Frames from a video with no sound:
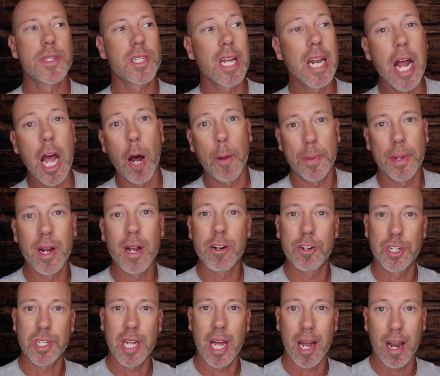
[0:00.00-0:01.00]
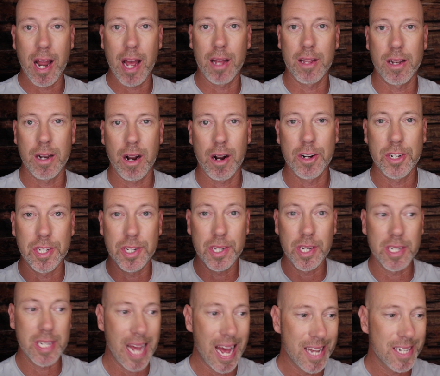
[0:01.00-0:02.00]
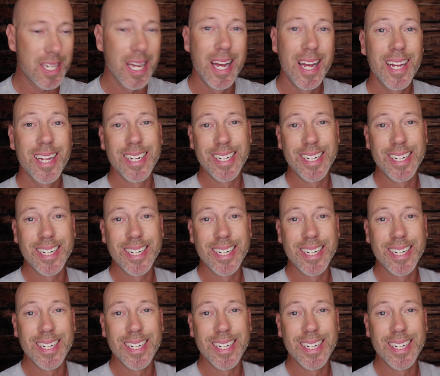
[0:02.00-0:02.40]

it's gonna help you to understand how the narcissist has